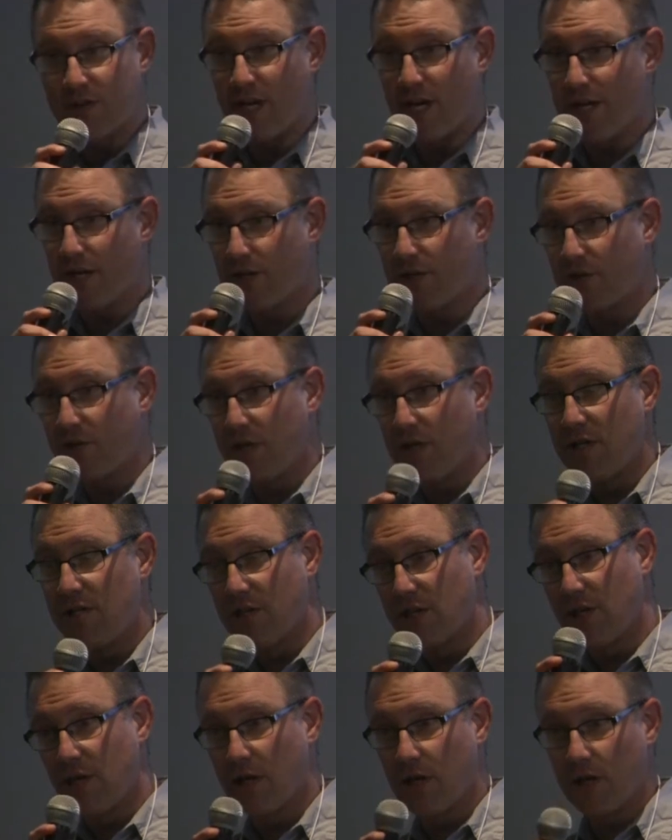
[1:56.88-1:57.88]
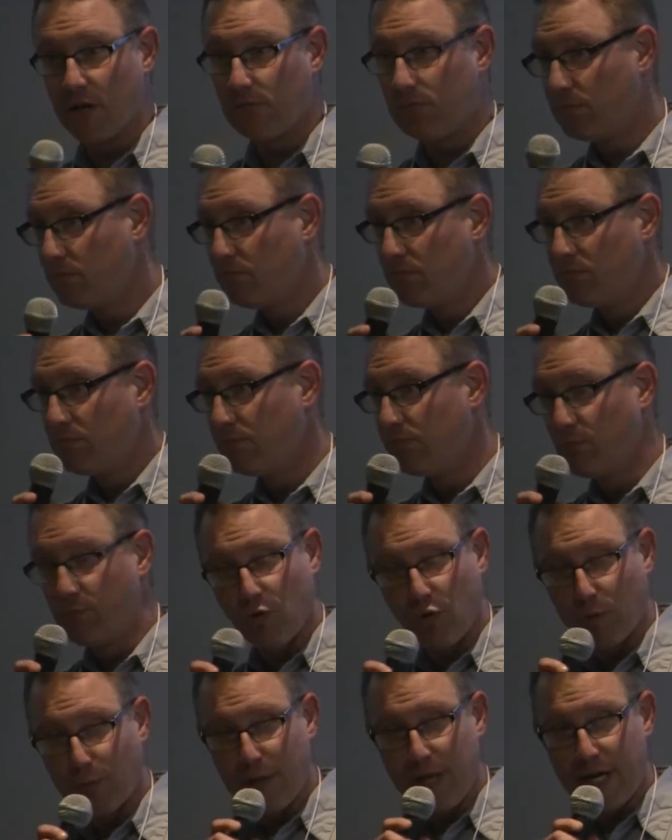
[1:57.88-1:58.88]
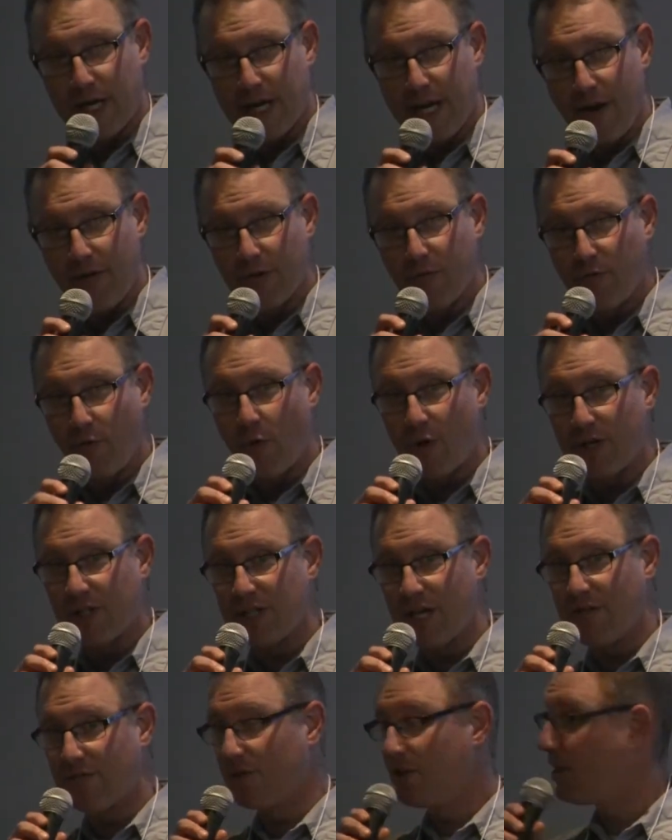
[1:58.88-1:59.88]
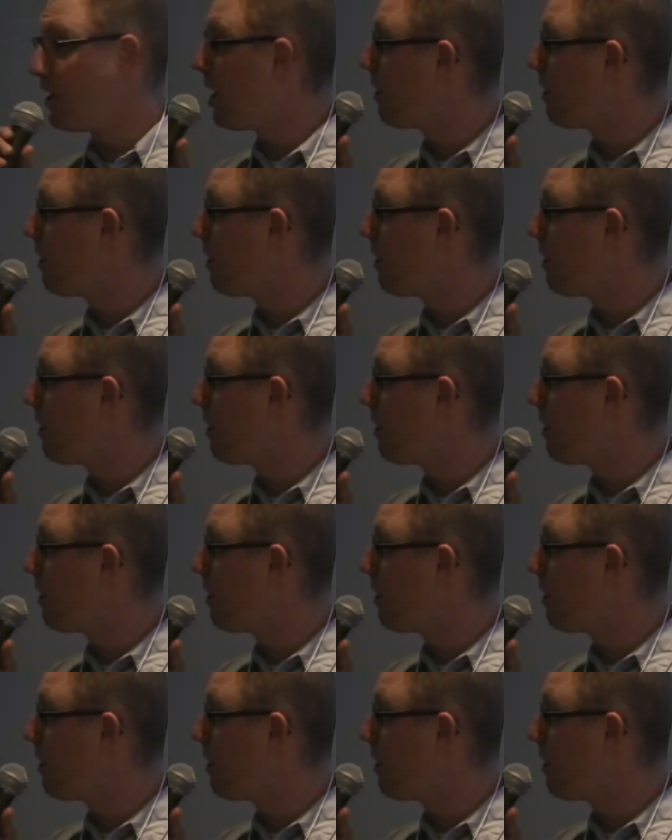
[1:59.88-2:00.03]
standard trees that are were planted out in the 40s after the